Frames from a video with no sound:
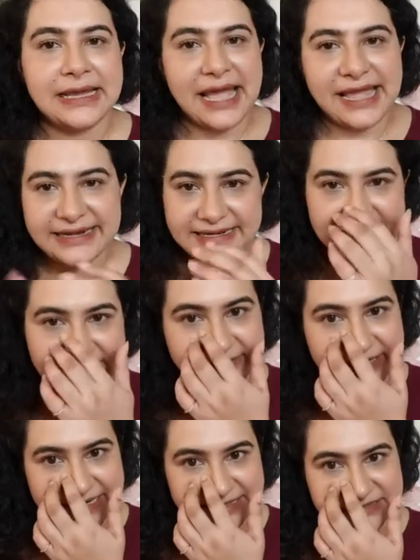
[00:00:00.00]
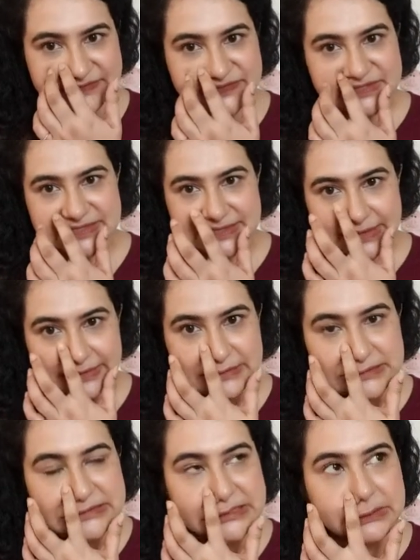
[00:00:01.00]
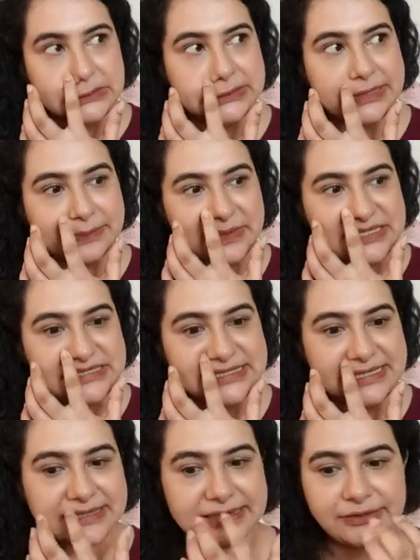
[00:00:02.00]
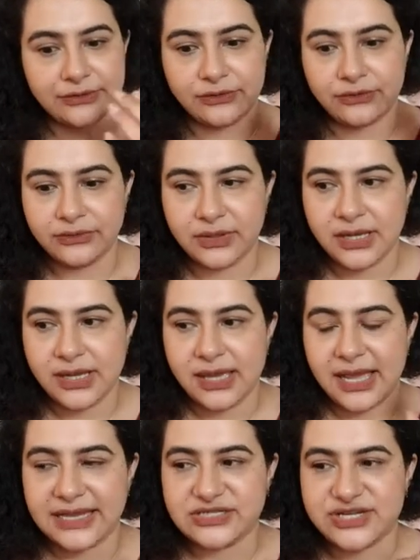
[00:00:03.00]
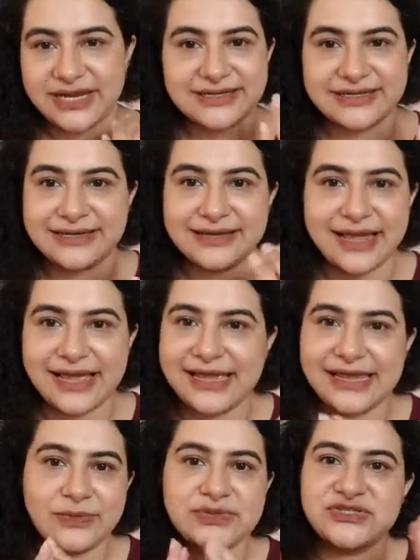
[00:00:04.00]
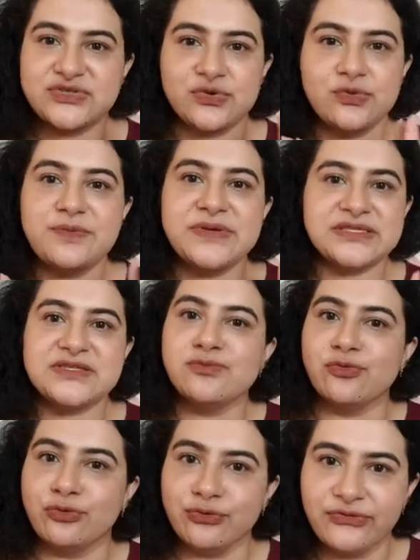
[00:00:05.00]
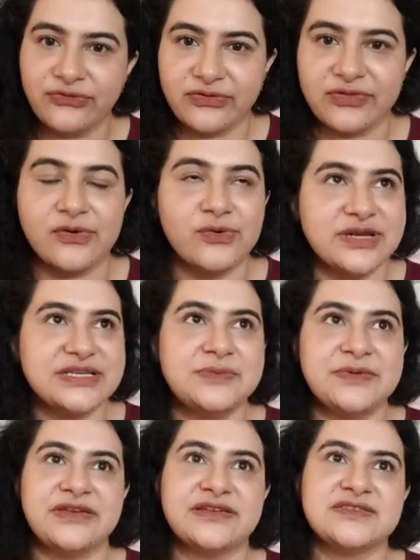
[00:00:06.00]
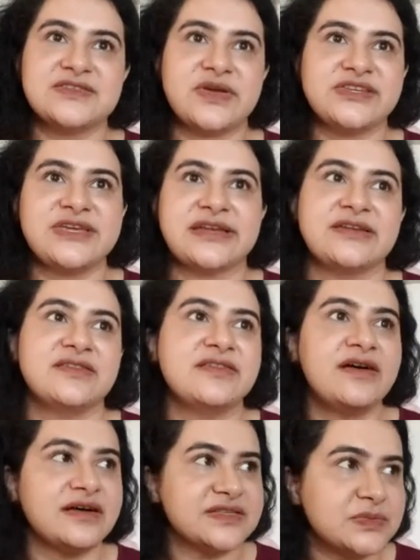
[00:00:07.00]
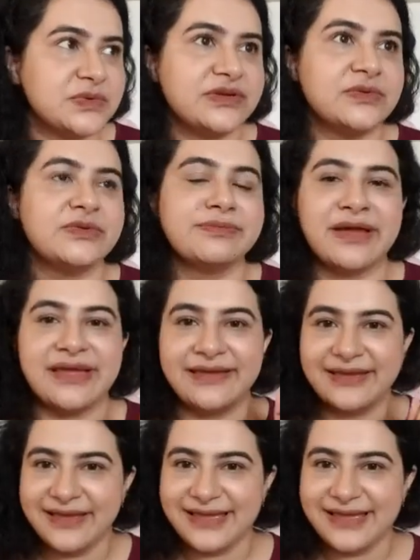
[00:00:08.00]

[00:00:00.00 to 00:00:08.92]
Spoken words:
I did have an elective caesarean, so that means that, you know, I checked in. It was so smooth, the whole experience. So I checked into the hospital with my